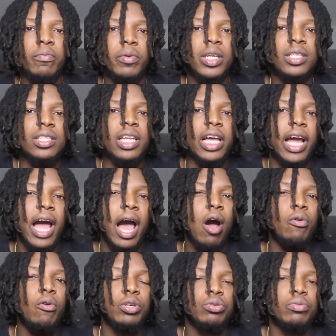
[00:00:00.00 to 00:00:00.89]
But it's like, I
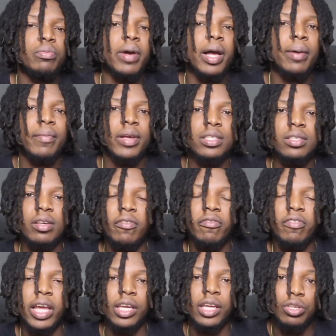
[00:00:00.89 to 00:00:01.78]
always remind
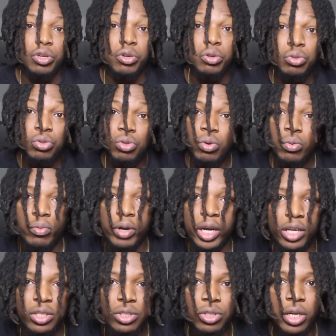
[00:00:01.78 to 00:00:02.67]
myself, like YouTube
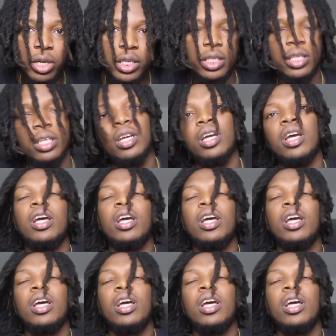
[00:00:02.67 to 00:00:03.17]
when I started.